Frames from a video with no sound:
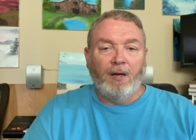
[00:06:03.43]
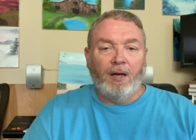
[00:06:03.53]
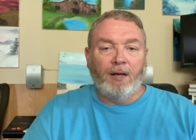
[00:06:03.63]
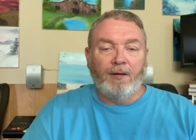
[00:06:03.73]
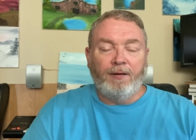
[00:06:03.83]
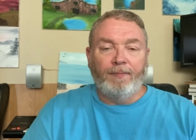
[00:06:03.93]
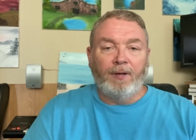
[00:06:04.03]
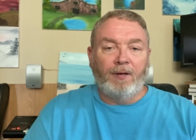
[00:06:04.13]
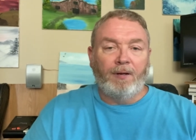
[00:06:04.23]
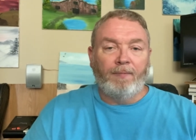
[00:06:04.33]
In a
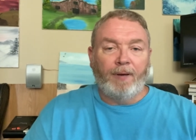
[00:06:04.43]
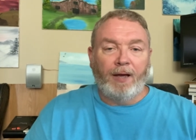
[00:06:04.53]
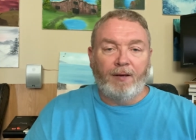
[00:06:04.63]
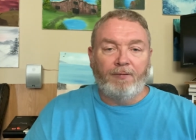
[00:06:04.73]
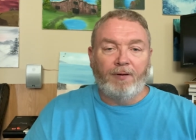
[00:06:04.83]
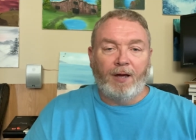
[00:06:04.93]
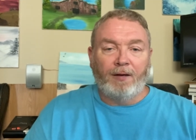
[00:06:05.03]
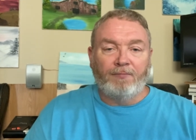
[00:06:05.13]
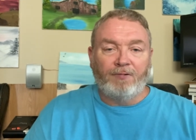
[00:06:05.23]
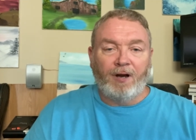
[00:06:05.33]
community band, you're
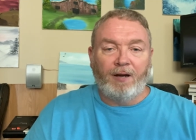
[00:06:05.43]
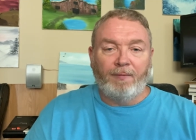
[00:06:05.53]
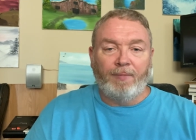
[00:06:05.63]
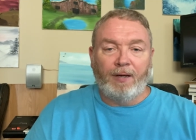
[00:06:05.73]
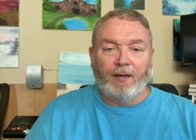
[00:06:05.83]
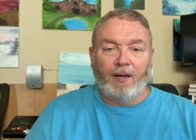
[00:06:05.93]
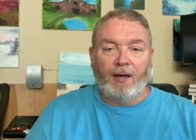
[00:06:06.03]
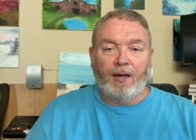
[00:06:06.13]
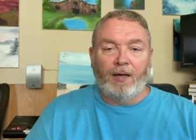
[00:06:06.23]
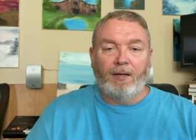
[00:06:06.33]
not trying to be
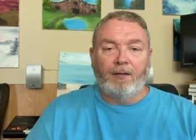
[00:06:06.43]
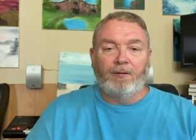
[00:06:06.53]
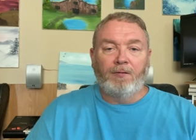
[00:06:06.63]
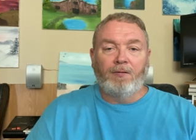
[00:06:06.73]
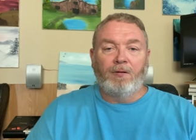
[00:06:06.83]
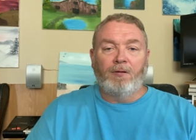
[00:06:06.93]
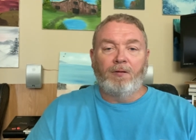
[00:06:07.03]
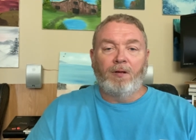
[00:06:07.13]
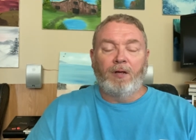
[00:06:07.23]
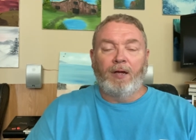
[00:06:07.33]

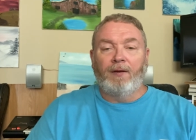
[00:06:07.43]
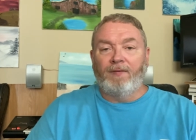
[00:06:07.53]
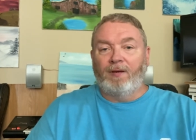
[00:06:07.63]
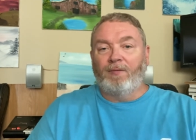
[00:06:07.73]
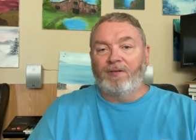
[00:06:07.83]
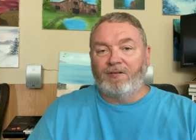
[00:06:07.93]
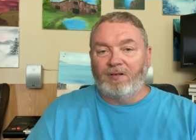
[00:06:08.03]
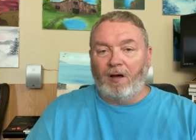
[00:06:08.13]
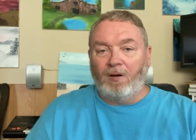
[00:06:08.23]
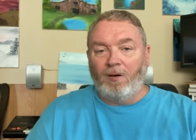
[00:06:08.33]
even with a
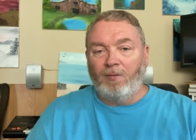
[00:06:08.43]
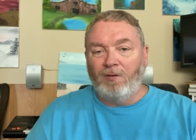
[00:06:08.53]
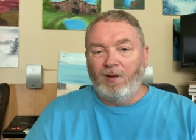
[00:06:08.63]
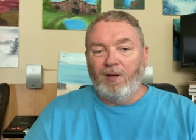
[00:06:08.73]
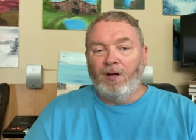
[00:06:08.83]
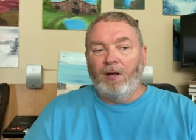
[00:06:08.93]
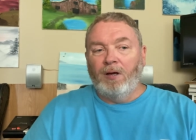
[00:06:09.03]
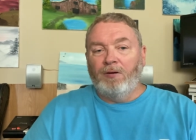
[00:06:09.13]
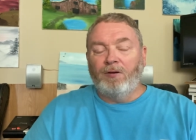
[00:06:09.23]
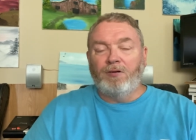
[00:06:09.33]
solo,
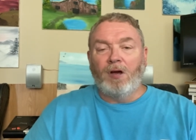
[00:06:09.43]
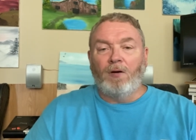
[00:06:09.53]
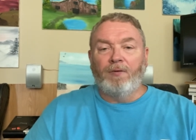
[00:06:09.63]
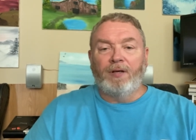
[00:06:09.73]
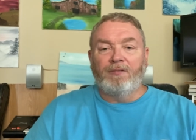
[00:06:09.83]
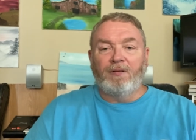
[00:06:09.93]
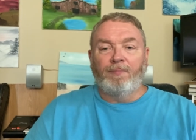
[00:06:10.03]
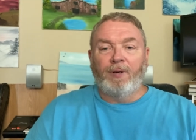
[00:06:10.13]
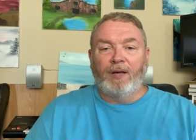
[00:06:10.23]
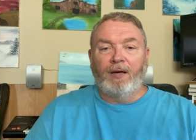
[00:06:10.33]
your tone needs to
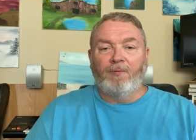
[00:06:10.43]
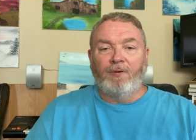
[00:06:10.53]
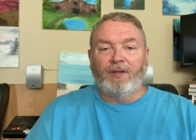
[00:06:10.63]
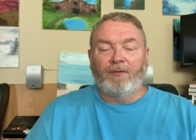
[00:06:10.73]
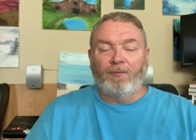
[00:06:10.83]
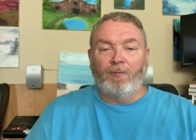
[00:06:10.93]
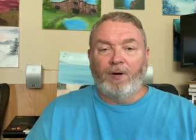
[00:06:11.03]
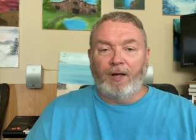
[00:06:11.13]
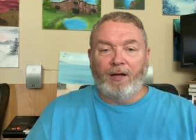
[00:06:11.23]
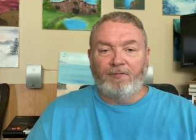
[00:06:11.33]
blend with
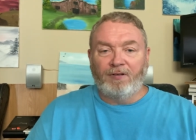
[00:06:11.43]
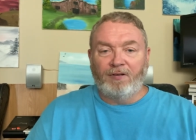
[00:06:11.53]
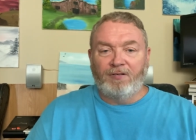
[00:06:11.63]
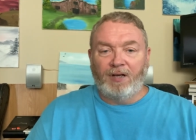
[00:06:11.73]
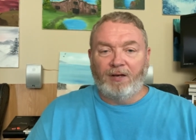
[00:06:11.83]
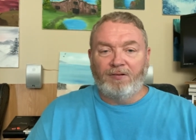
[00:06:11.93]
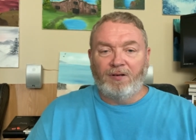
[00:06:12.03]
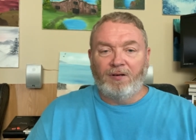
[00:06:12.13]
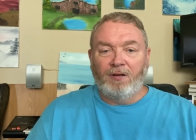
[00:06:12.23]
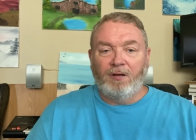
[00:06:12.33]
everyone else in the section.